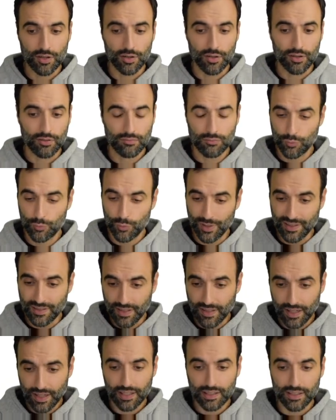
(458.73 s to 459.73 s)
are
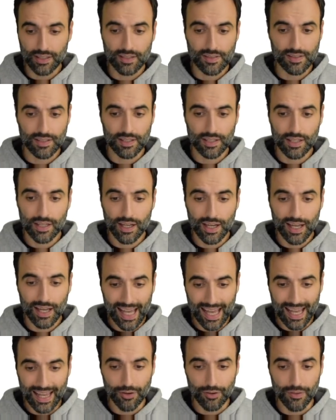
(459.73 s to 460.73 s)
ridiculously
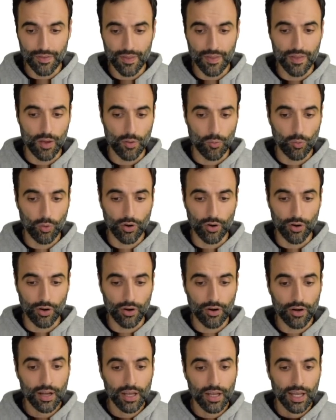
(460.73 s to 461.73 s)
higher than they
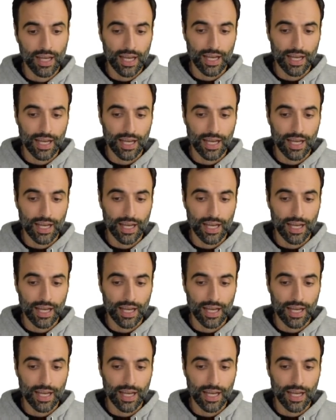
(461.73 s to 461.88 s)
were.